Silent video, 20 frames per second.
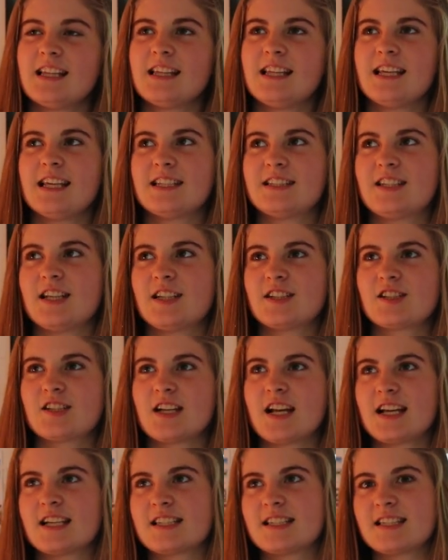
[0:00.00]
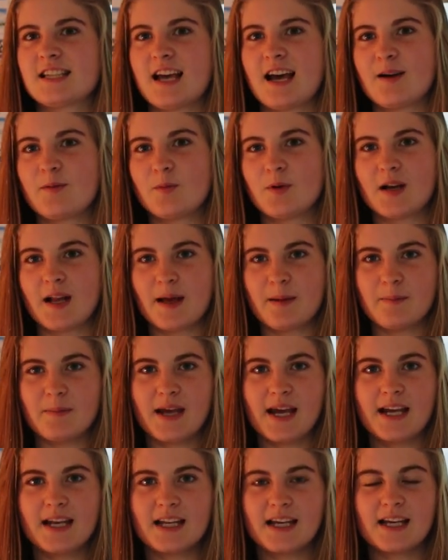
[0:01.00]
the intention I set when I
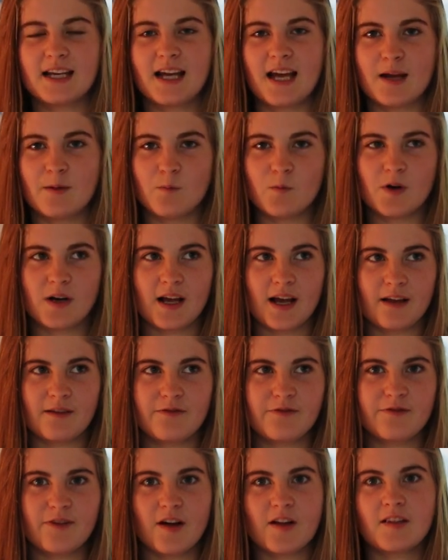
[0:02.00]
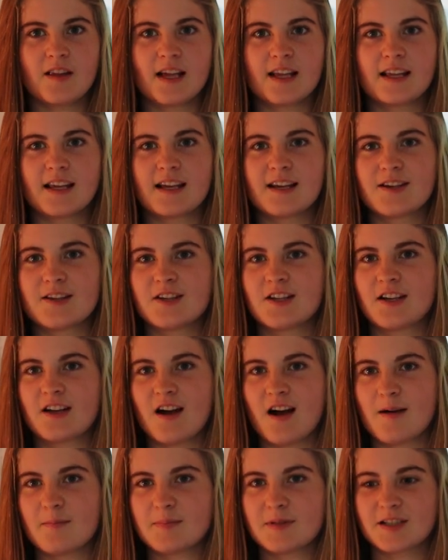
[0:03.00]
made it and what I felt like it could
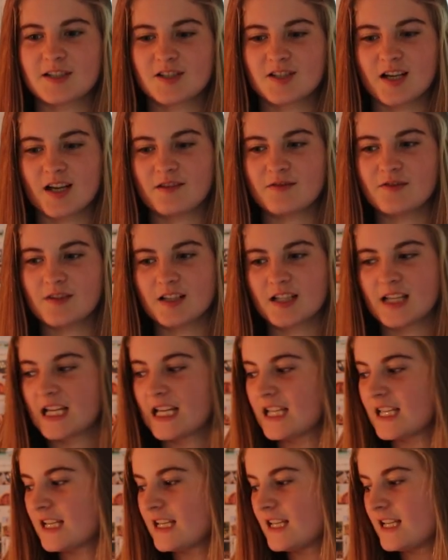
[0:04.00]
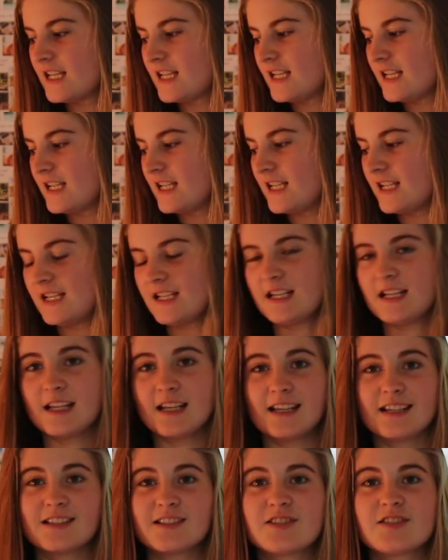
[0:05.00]
accomplish, I feel like it
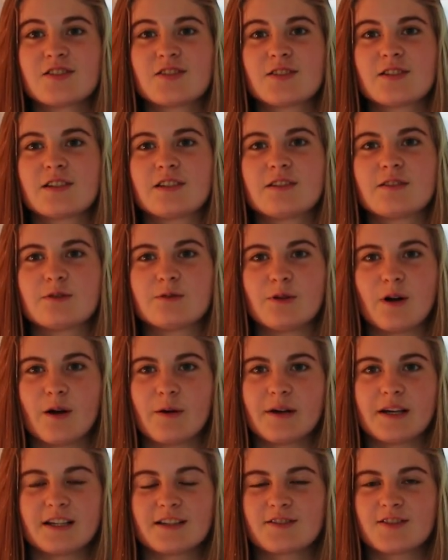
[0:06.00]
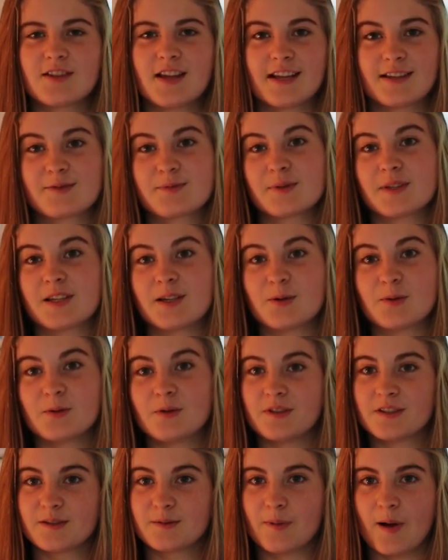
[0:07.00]
is growing, so that's really
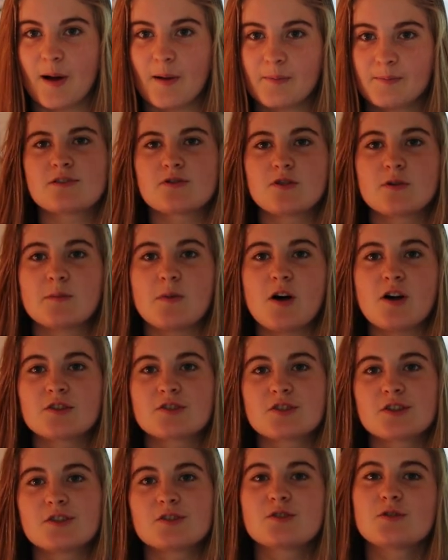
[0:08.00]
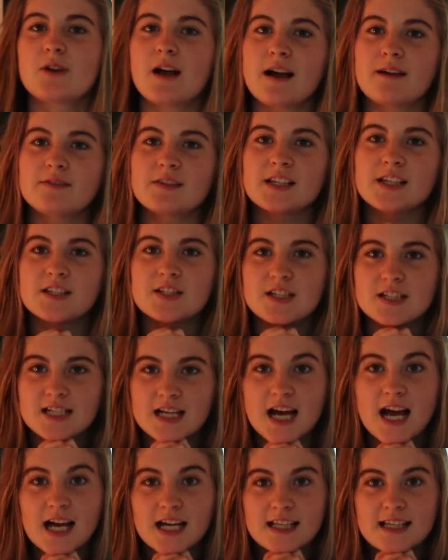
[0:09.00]
cool as well. So I'm also traveling to
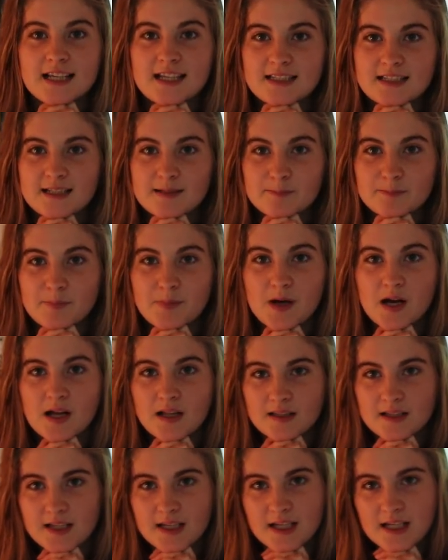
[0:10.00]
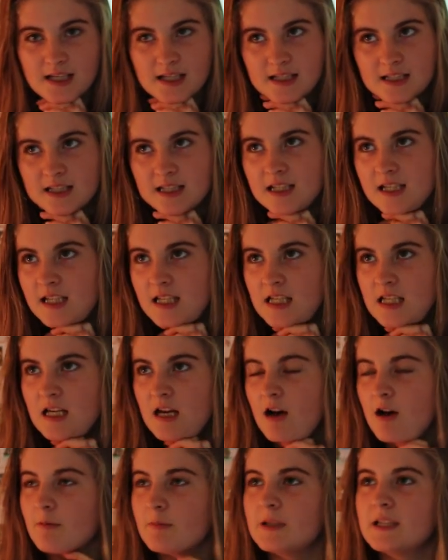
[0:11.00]
Thailand and Bali.
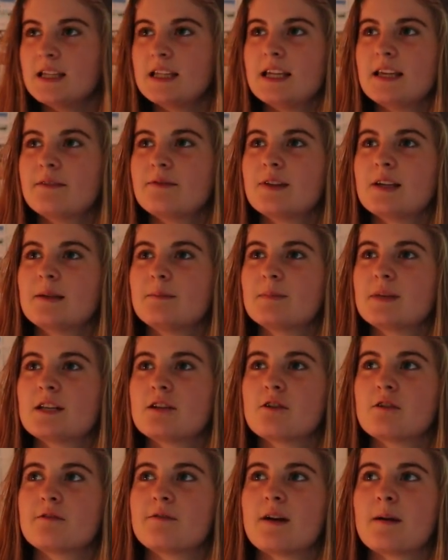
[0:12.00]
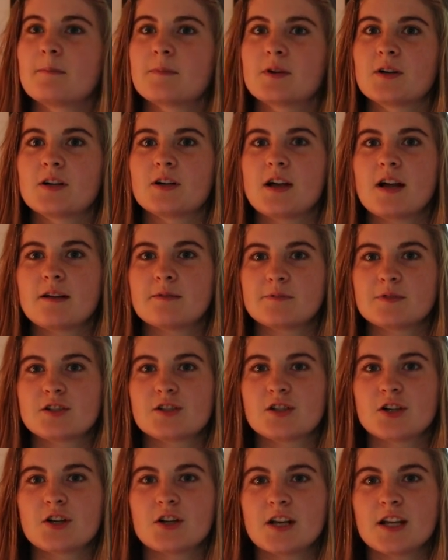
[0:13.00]
I'll be leaving mid-November and
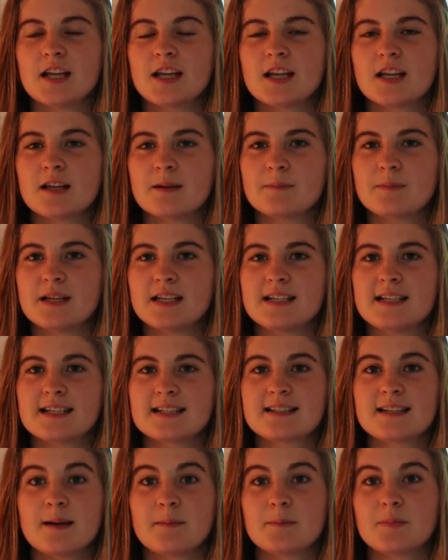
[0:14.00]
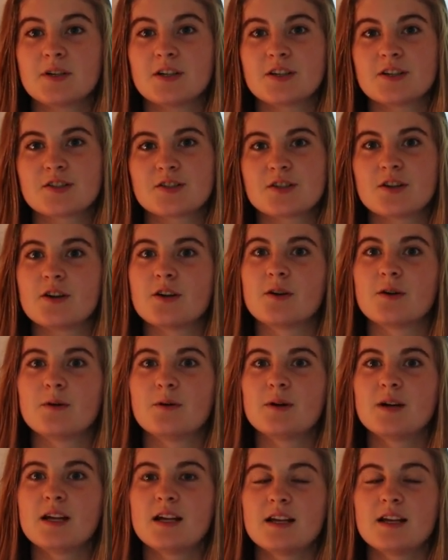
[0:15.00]
returning mid-December, so